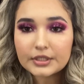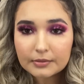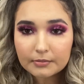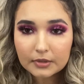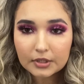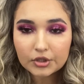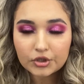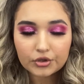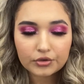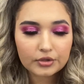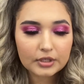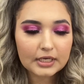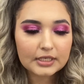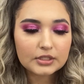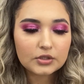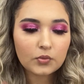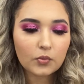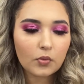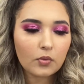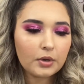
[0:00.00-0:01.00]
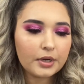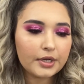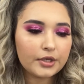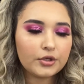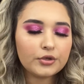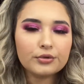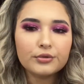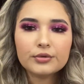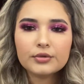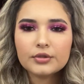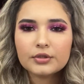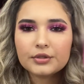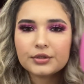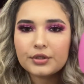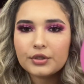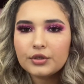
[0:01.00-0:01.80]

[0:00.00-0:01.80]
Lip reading: I'm going to show you guys what I use.